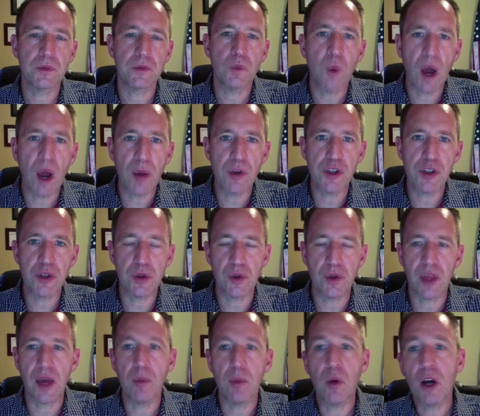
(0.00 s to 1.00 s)
Why would you do
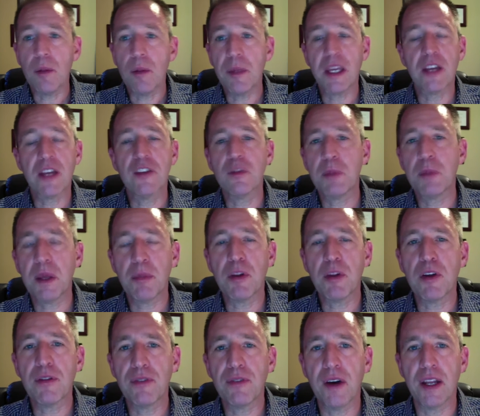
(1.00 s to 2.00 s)
that? Well, because people
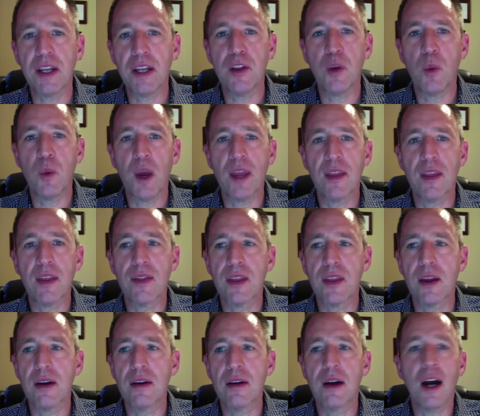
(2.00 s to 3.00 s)
are funny in the way that
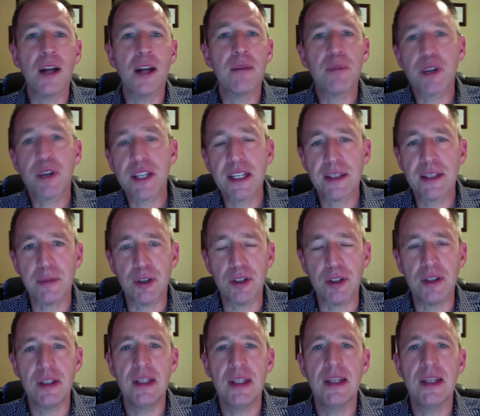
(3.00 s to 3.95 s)
they're unpredictable.